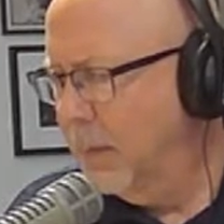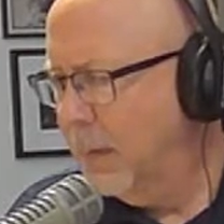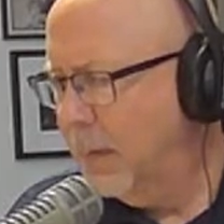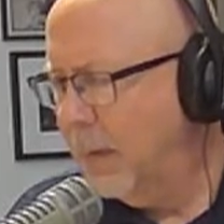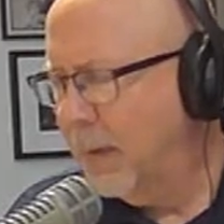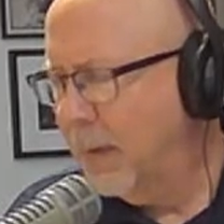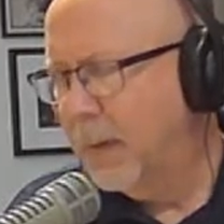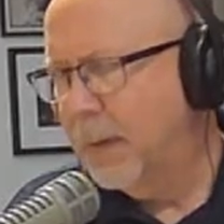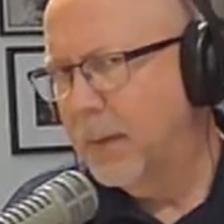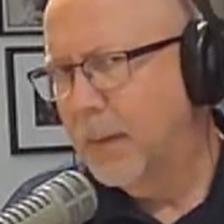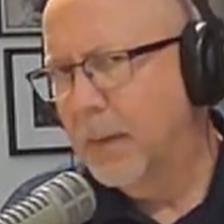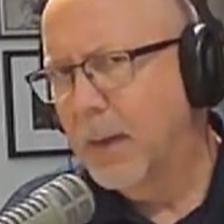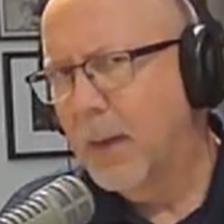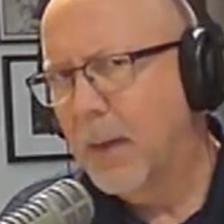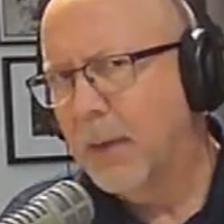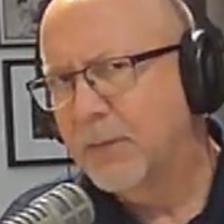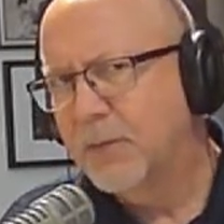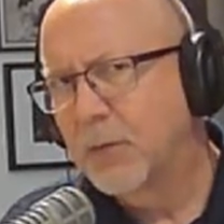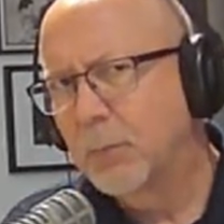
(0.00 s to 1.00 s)
And
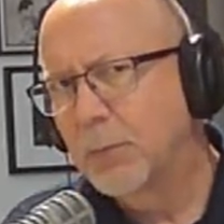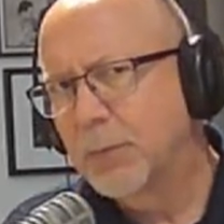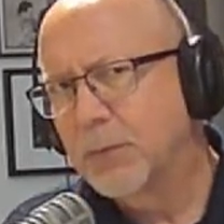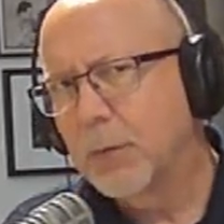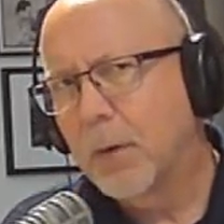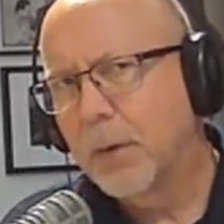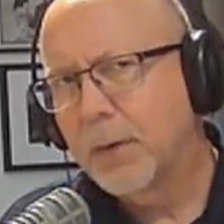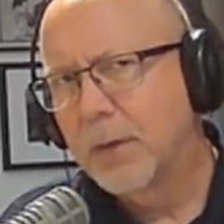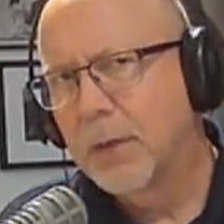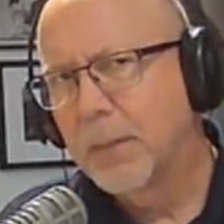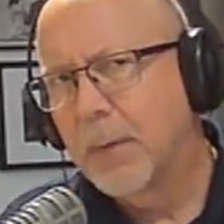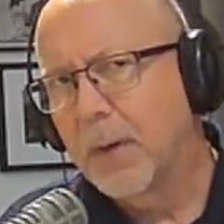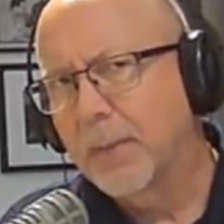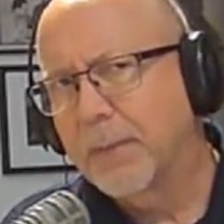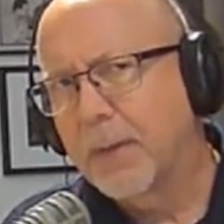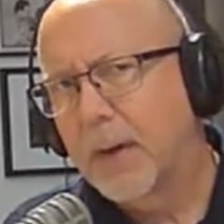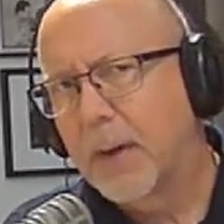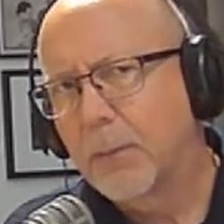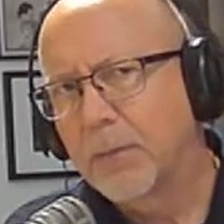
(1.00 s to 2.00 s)
as you were talking
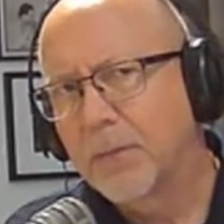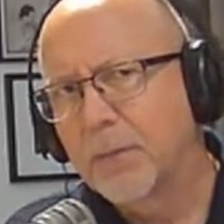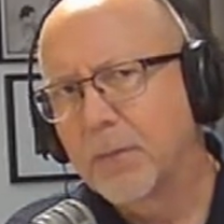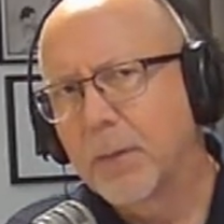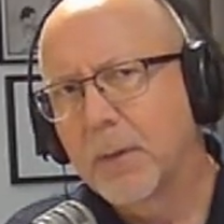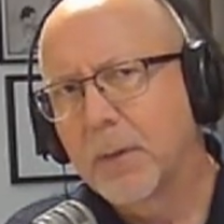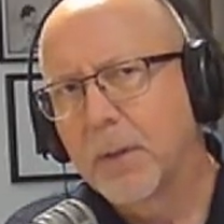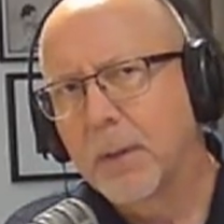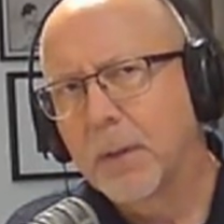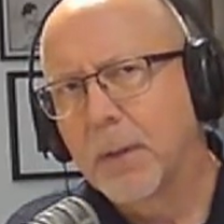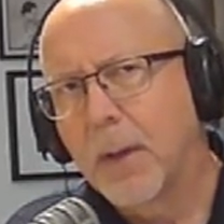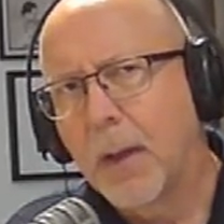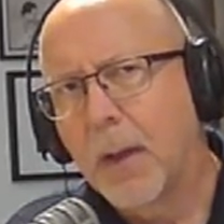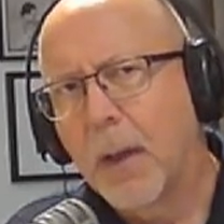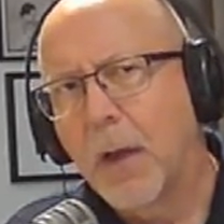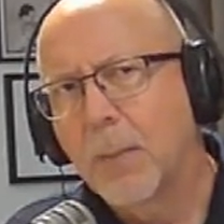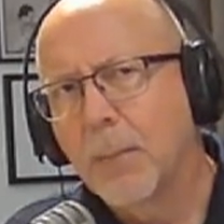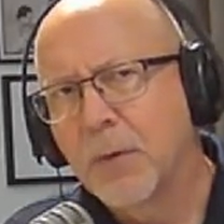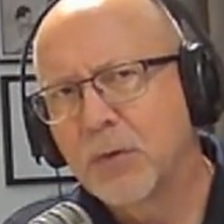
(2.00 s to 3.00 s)
about that, I was thinking
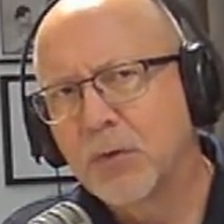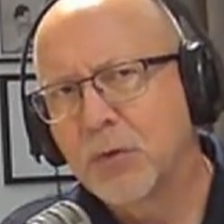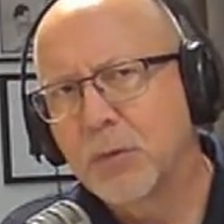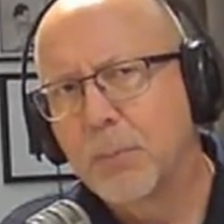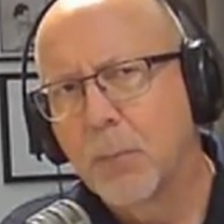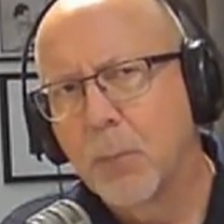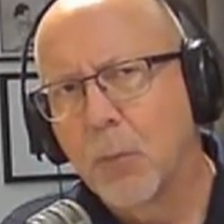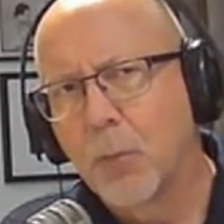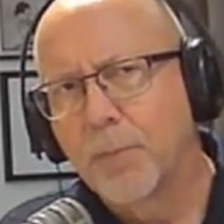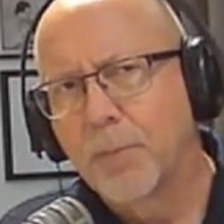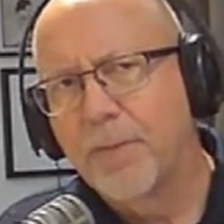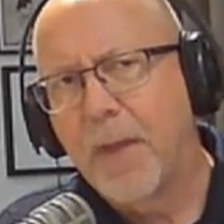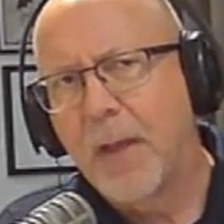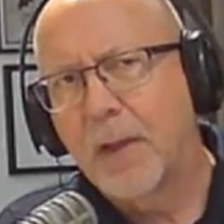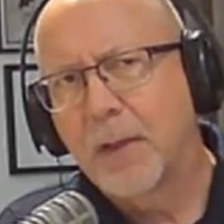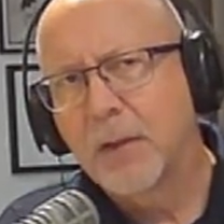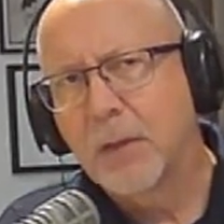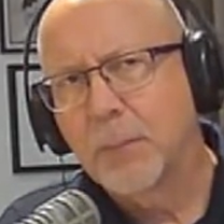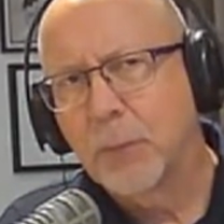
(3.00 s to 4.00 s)
how much more
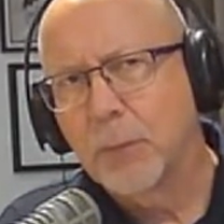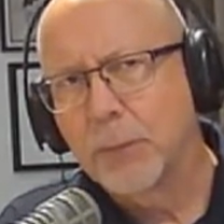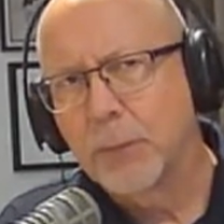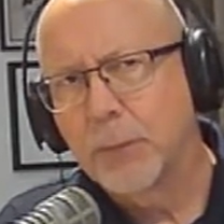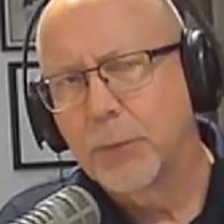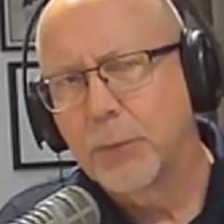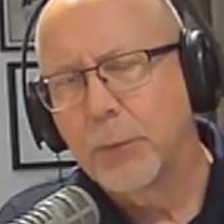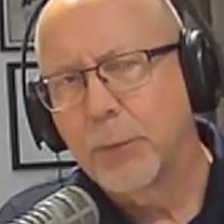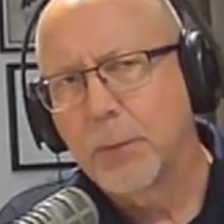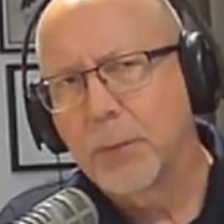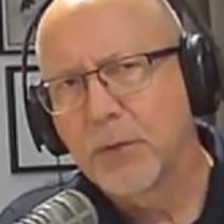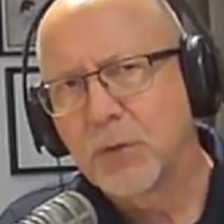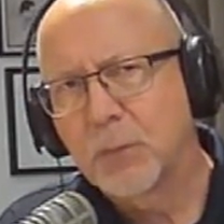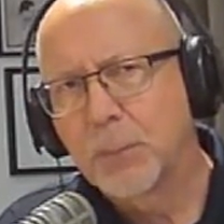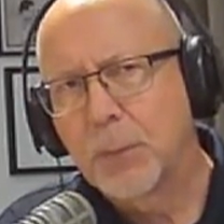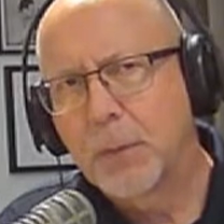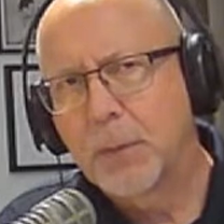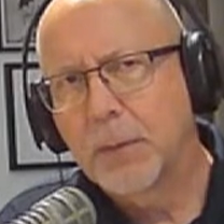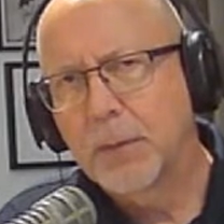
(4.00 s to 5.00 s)
valuable your
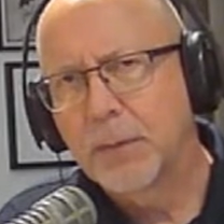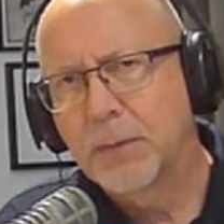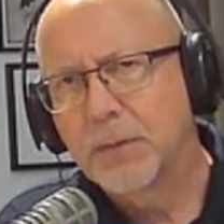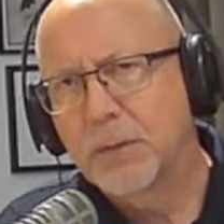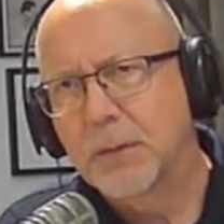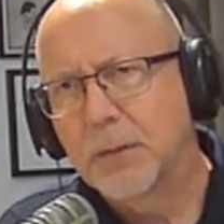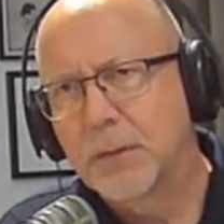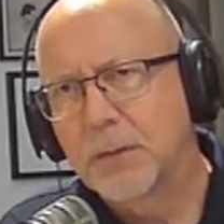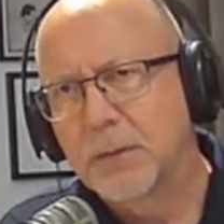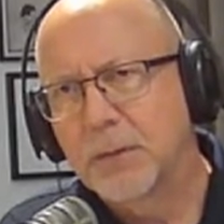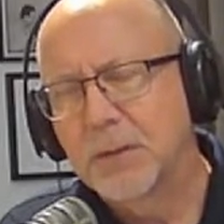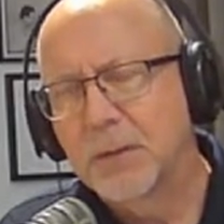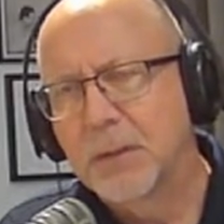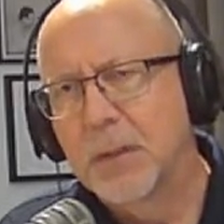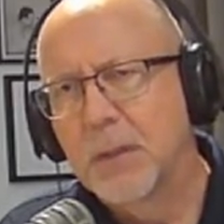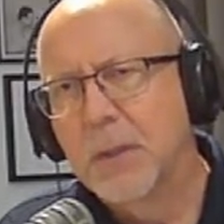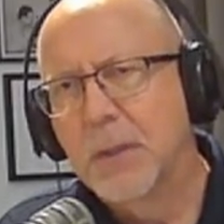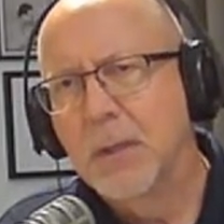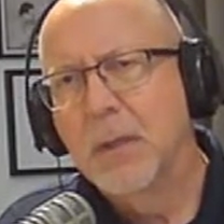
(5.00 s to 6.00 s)
experience is